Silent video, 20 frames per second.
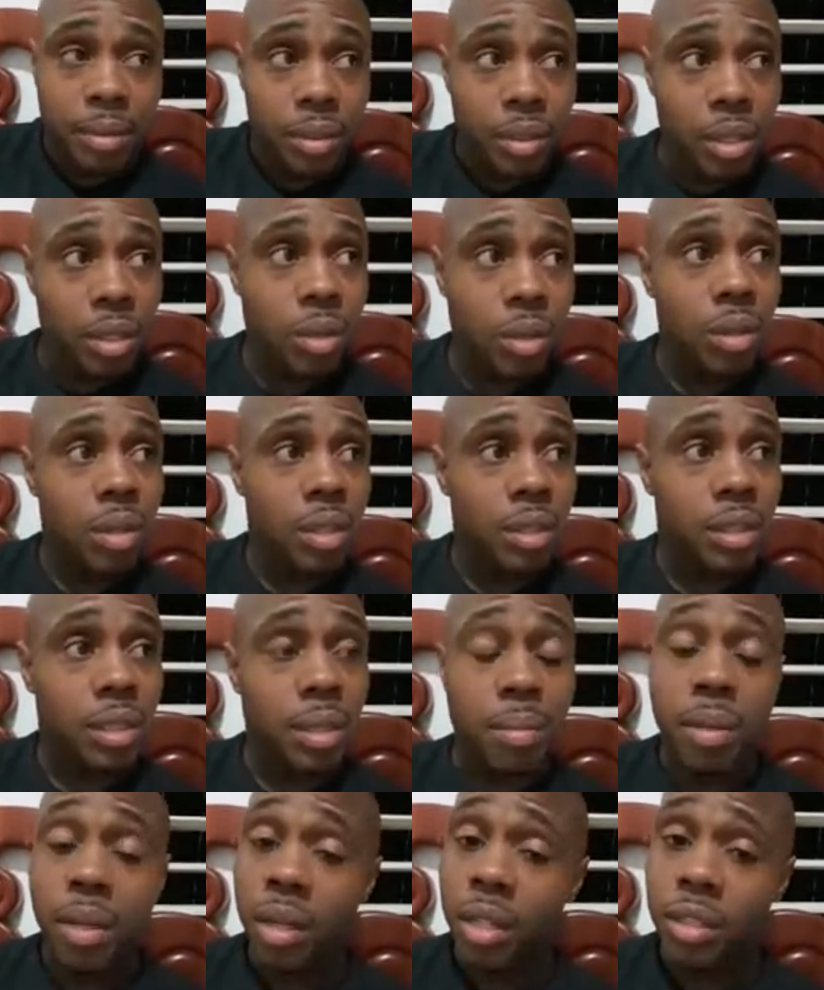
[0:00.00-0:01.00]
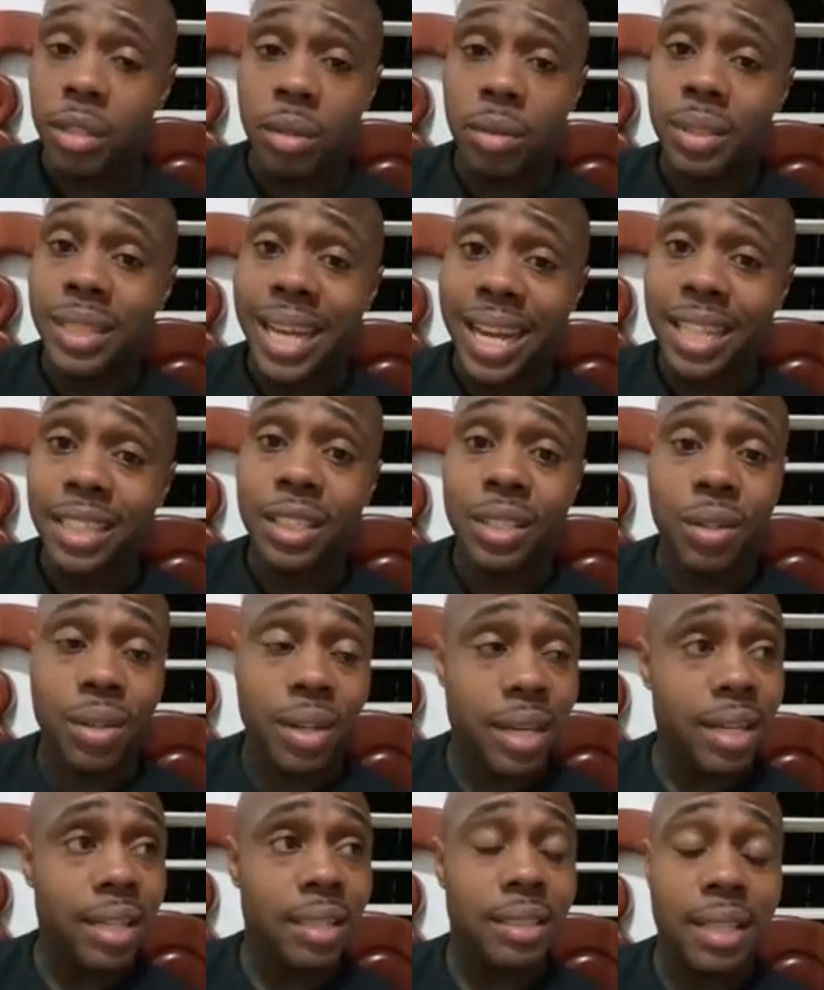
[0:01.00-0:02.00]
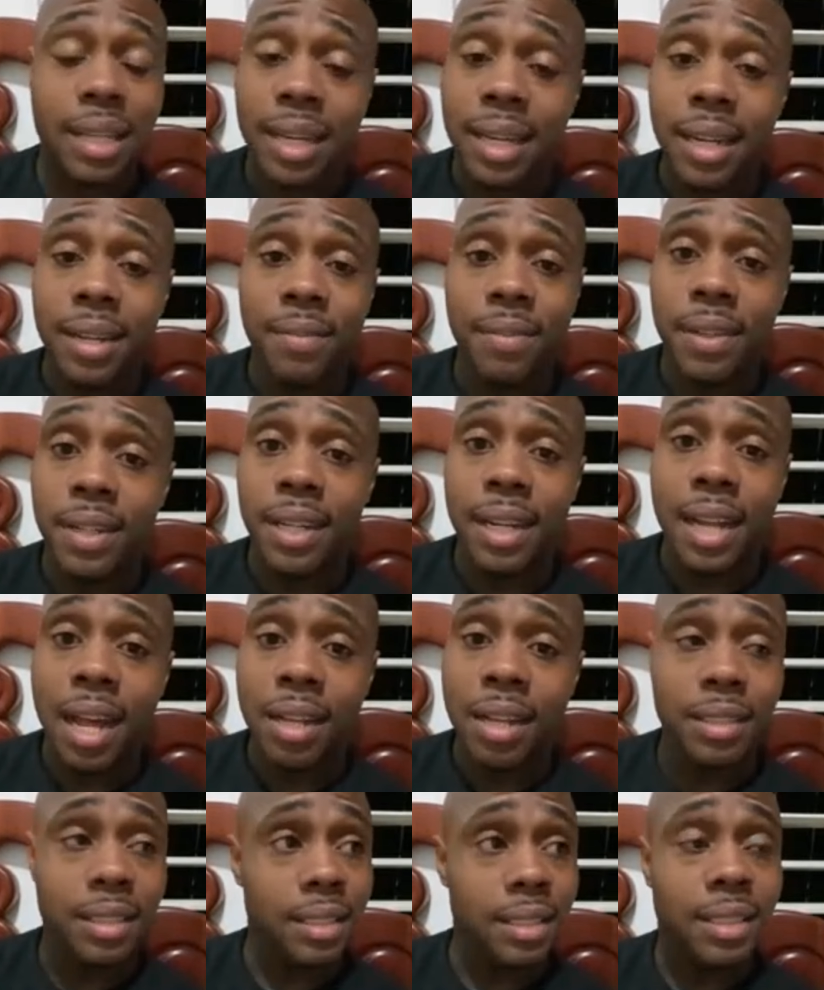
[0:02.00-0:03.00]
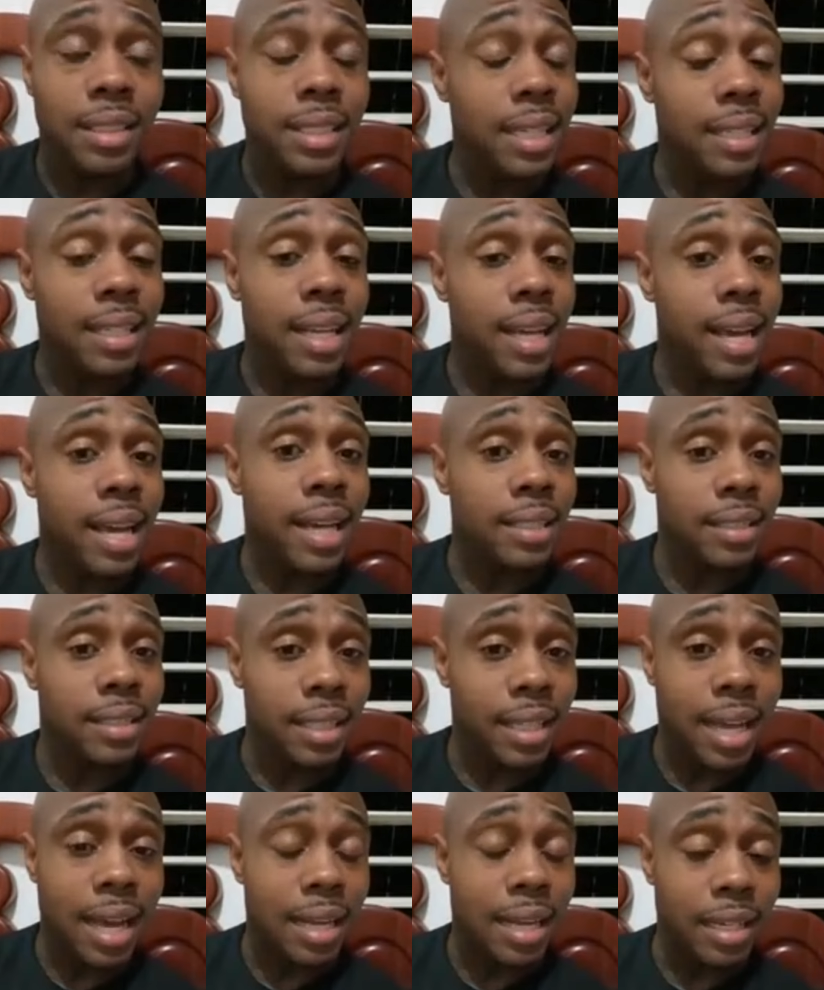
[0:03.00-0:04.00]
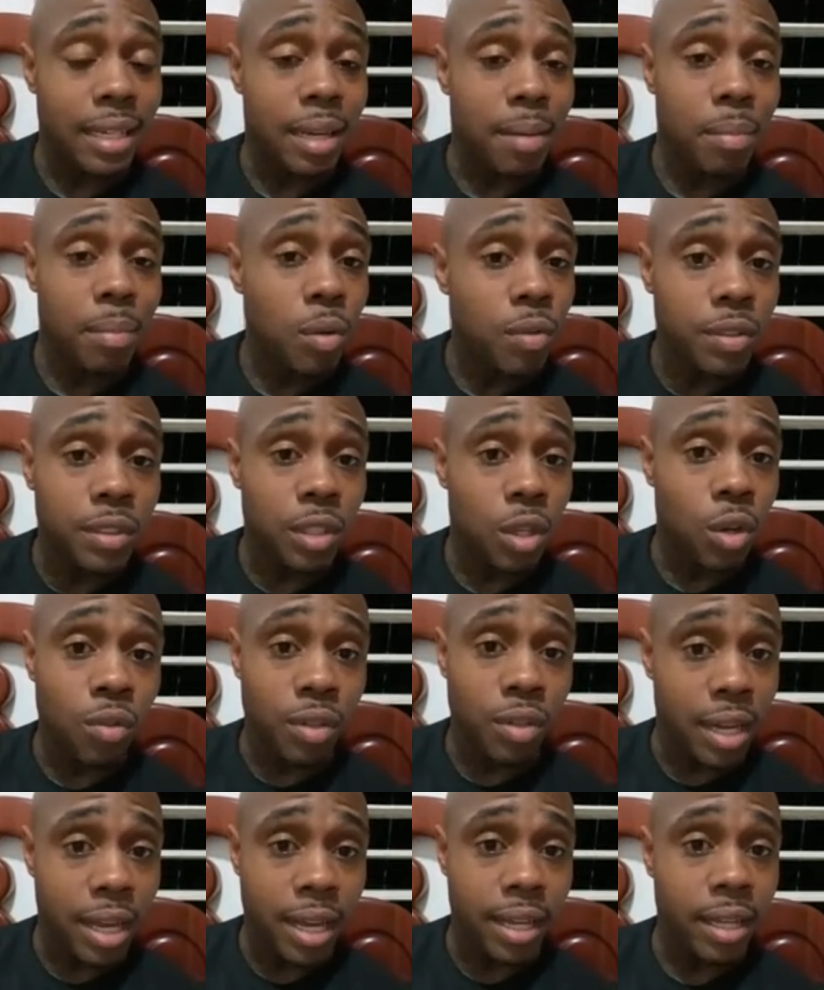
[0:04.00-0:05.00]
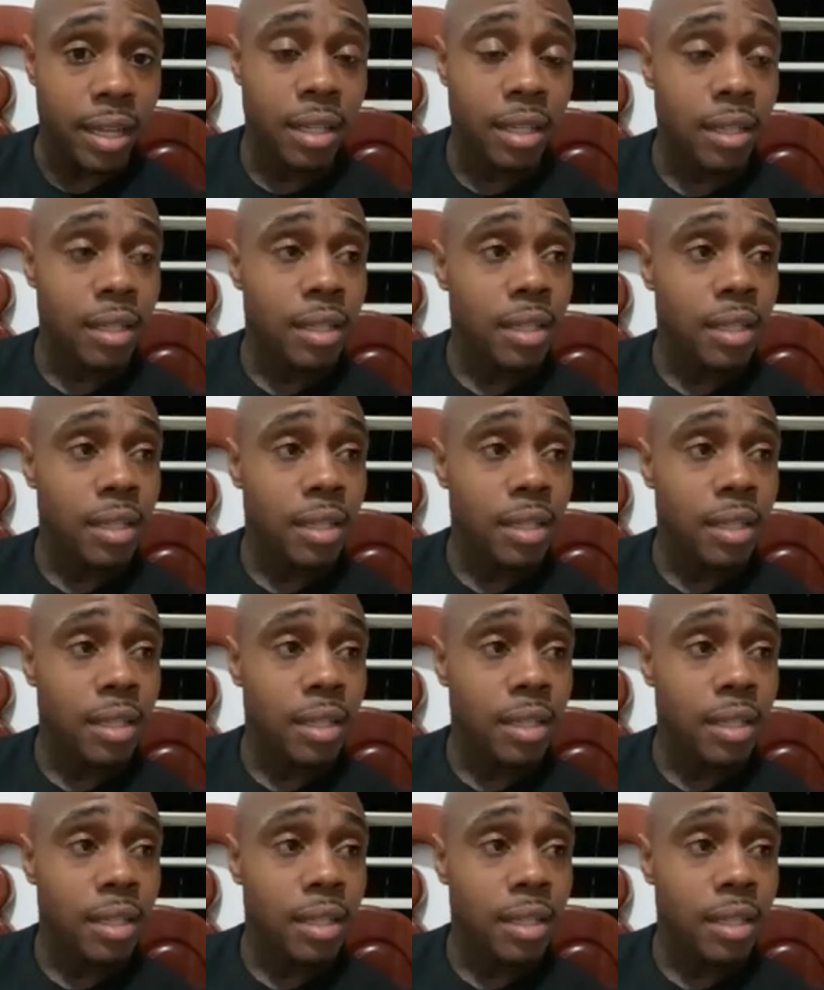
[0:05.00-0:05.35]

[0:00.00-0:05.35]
you know, because some girls gonna tax your ass $150 just to take their ass to the movies overnight.